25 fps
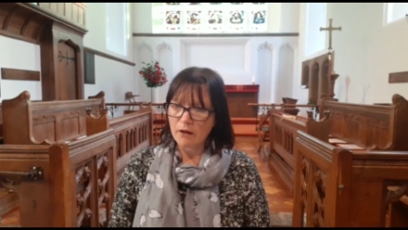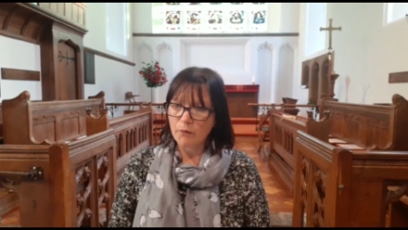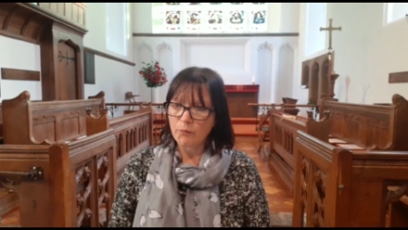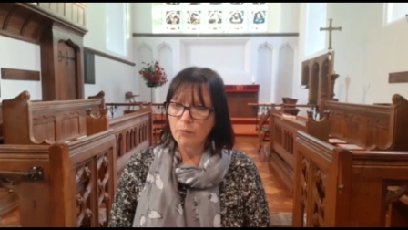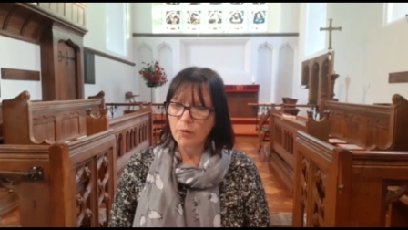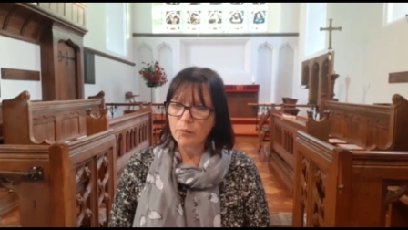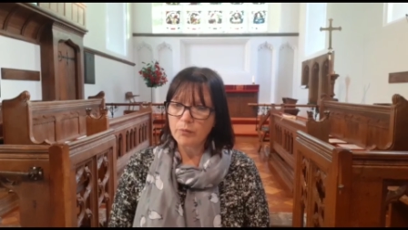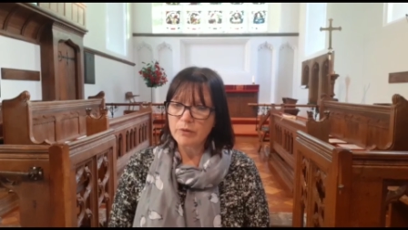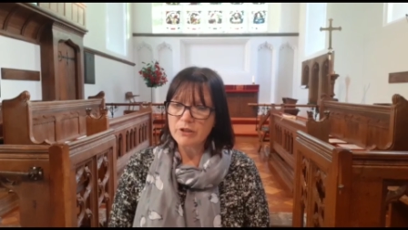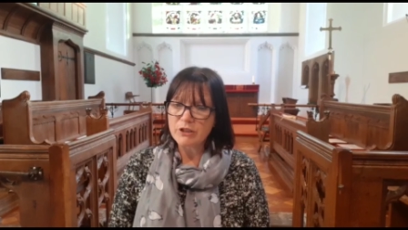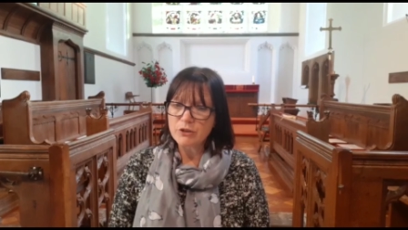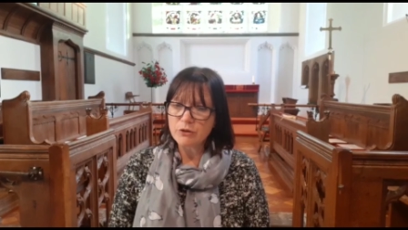And
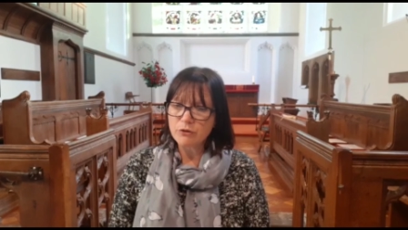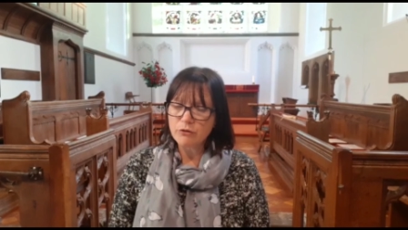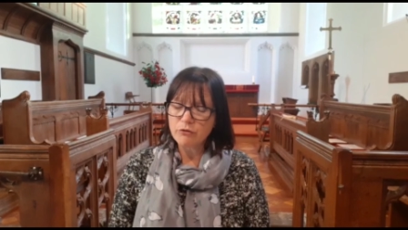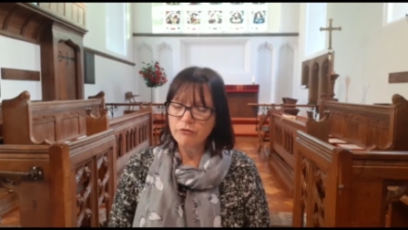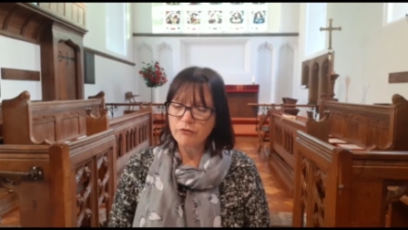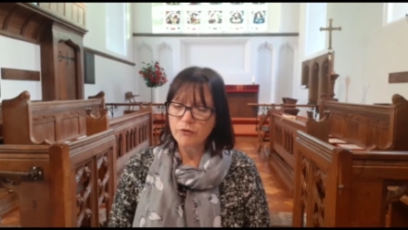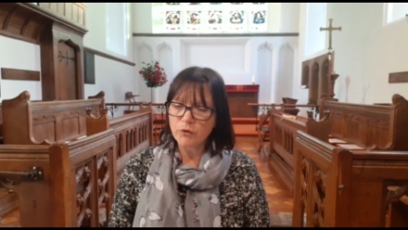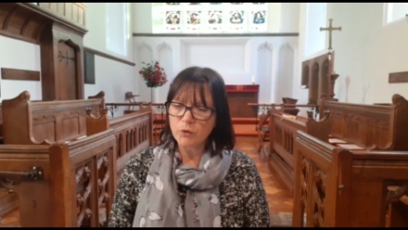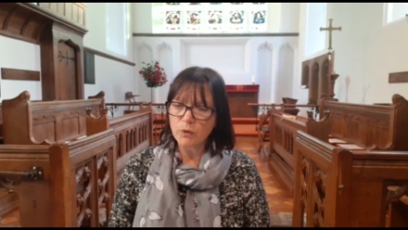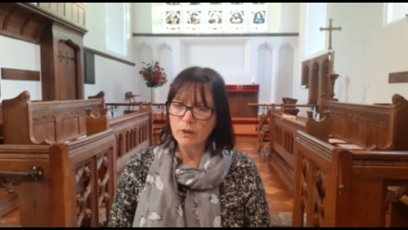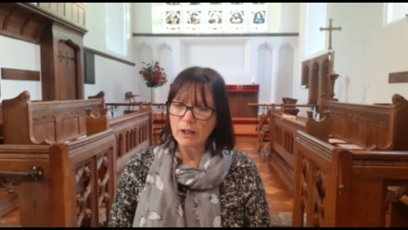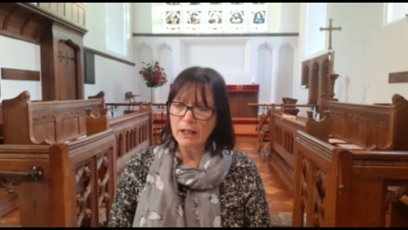when we do
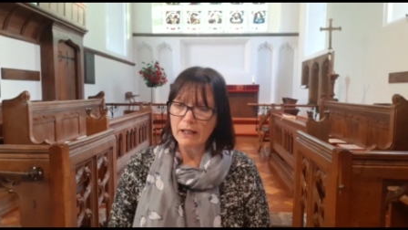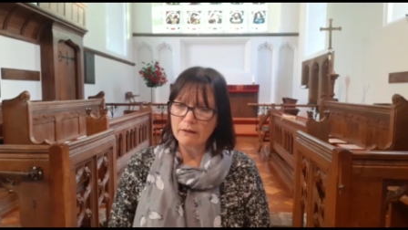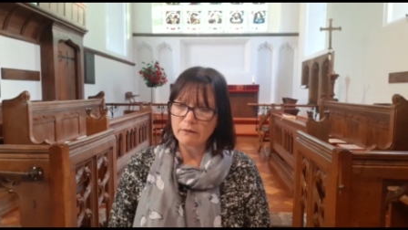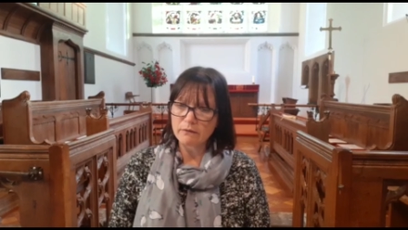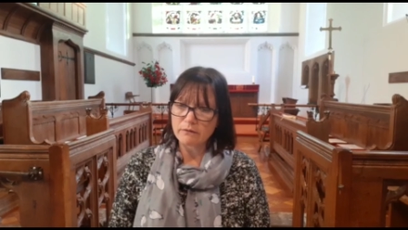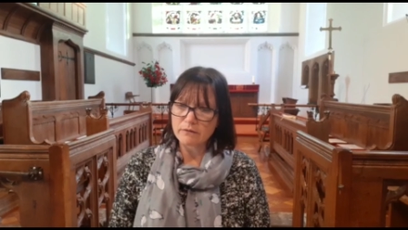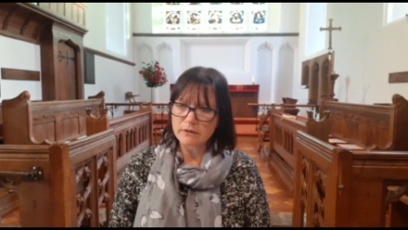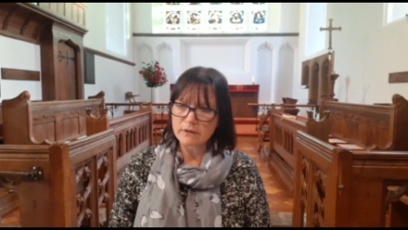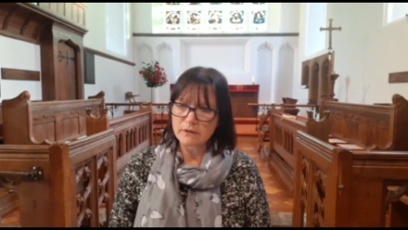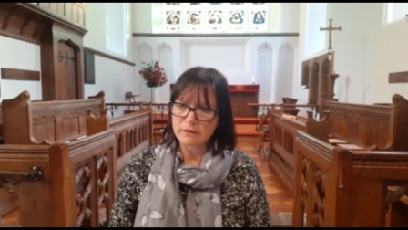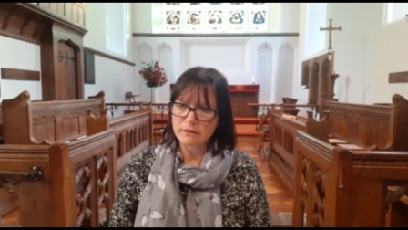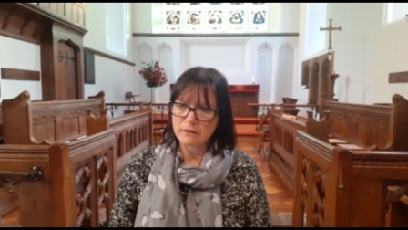fall
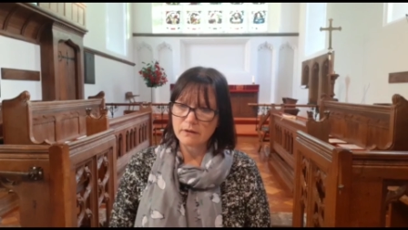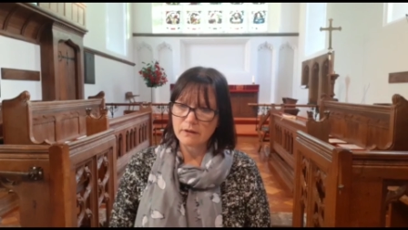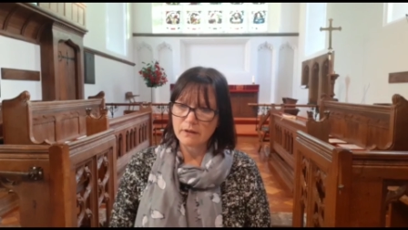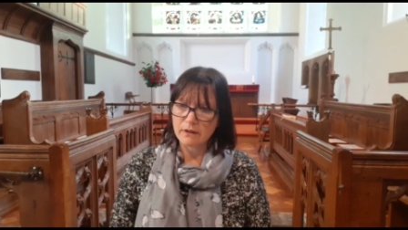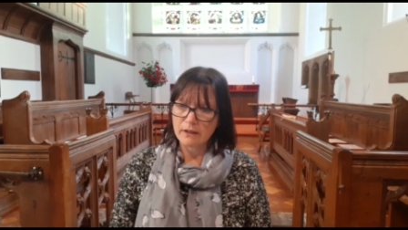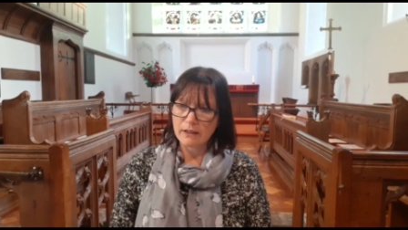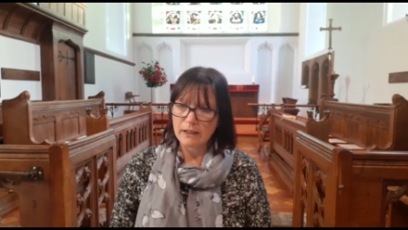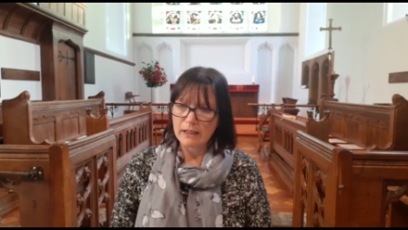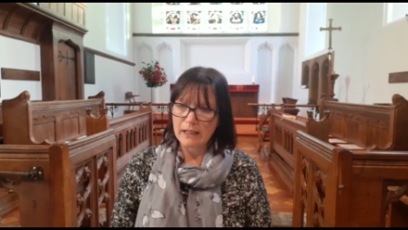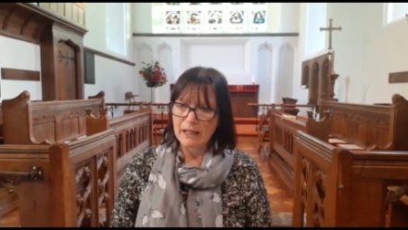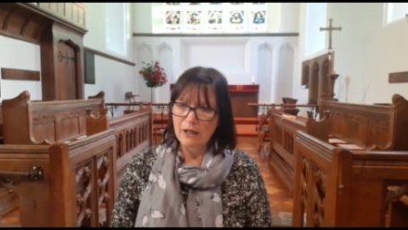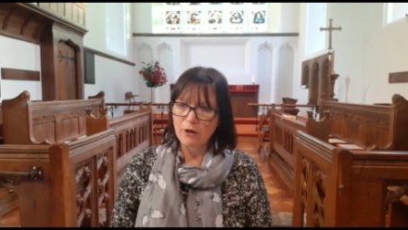out,
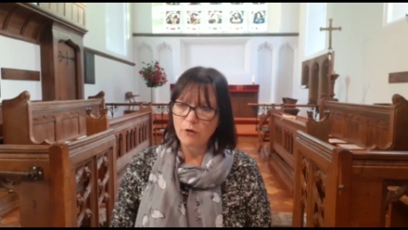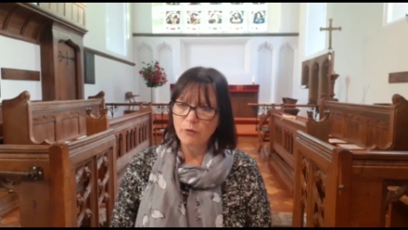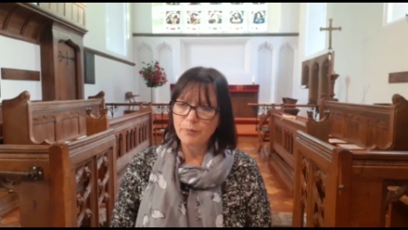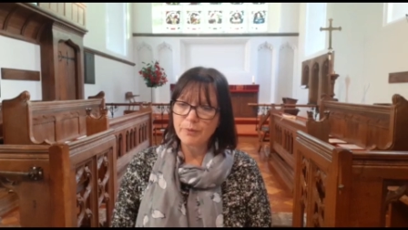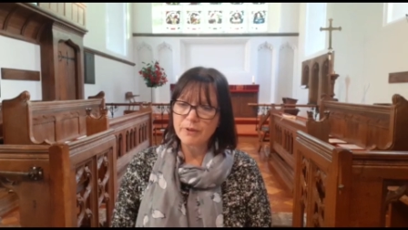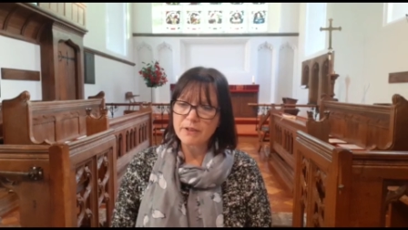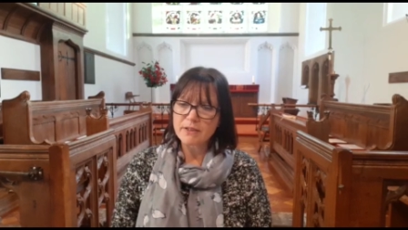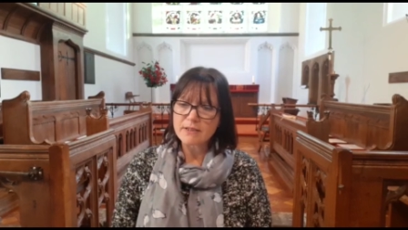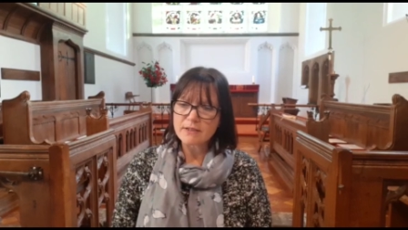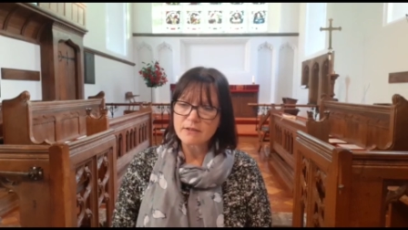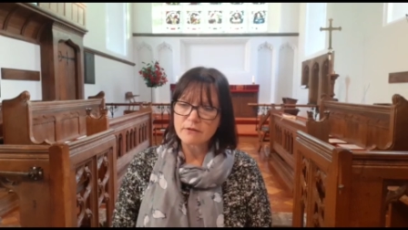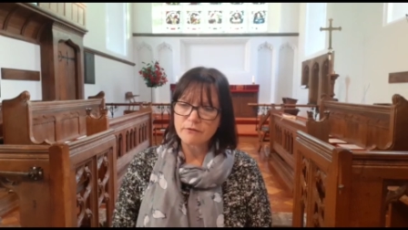
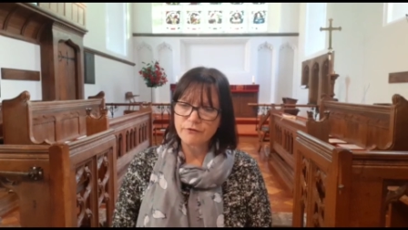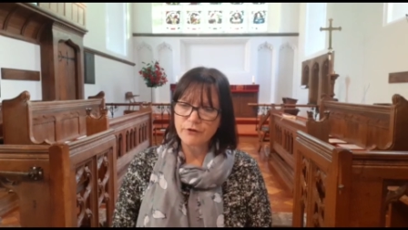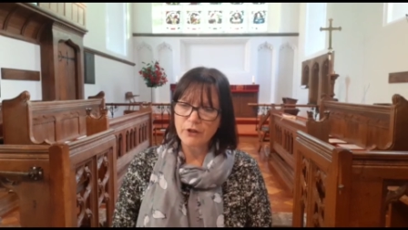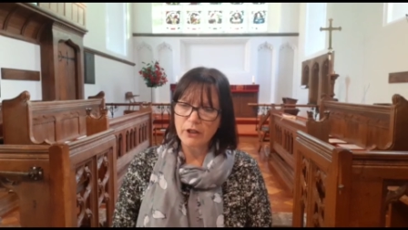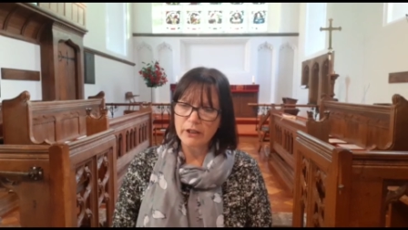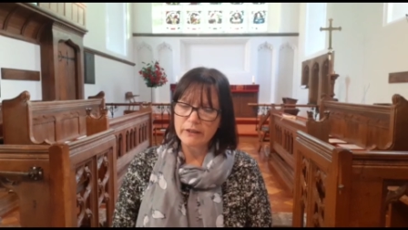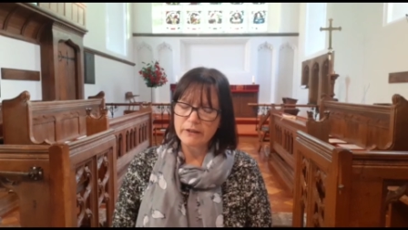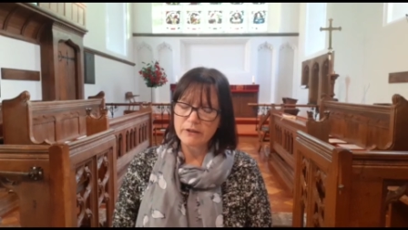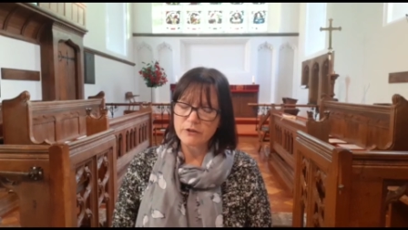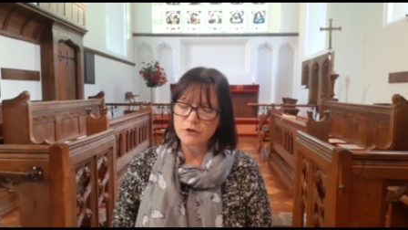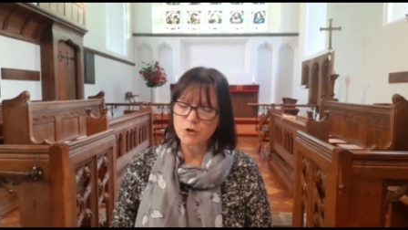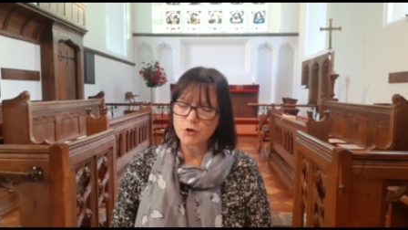help us to
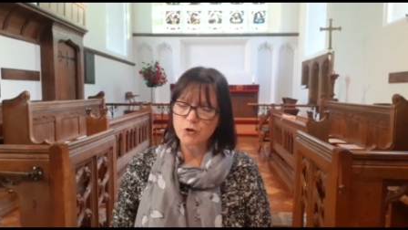find the